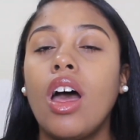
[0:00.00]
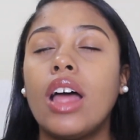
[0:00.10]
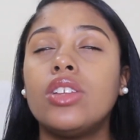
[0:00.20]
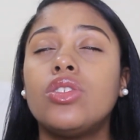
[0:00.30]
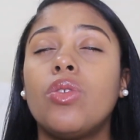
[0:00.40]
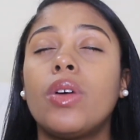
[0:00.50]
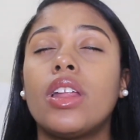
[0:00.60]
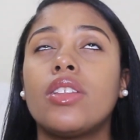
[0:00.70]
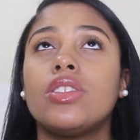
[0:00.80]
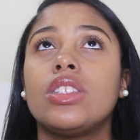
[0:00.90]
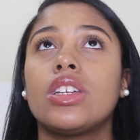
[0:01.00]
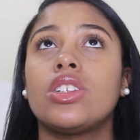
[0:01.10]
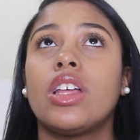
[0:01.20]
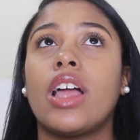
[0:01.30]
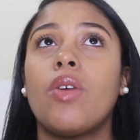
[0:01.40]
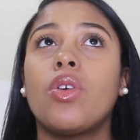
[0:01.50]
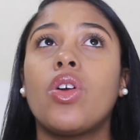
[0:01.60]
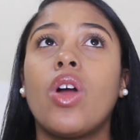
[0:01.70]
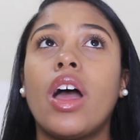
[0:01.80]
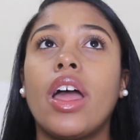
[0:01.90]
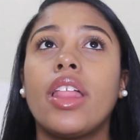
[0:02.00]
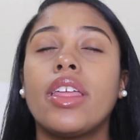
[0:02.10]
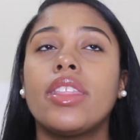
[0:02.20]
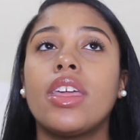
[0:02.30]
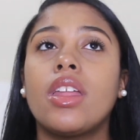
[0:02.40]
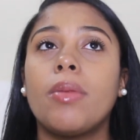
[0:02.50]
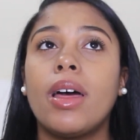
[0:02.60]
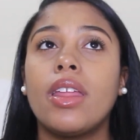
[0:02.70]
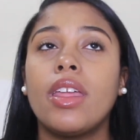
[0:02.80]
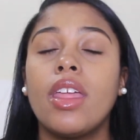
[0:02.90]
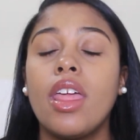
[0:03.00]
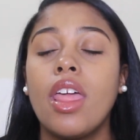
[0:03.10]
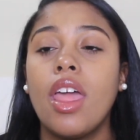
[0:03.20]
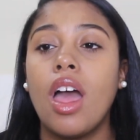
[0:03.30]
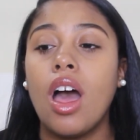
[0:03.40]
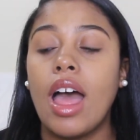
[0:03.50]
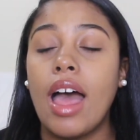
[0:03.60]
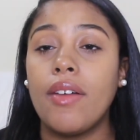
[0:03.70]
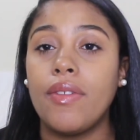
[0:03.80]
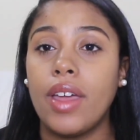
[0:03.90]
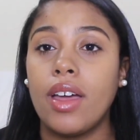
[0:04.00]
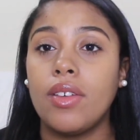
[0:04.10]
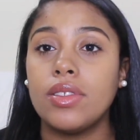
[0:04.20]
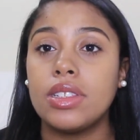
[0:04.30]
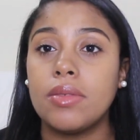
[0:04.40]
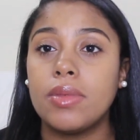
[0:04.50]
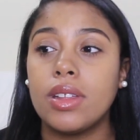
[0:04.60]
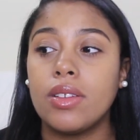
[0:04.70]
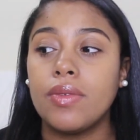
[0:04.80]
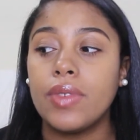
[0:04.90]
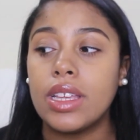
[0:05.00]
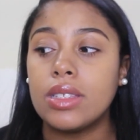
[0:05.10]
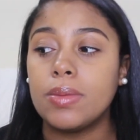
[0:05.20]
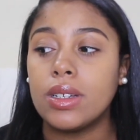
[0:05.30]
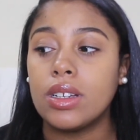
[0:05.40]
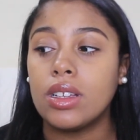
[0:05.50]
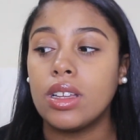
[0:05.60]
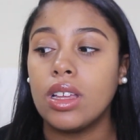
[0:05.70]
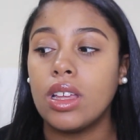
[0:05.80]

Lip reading: I just don't want a C-section. Like, I would cry, like, thinking about it. I found something on Facebook,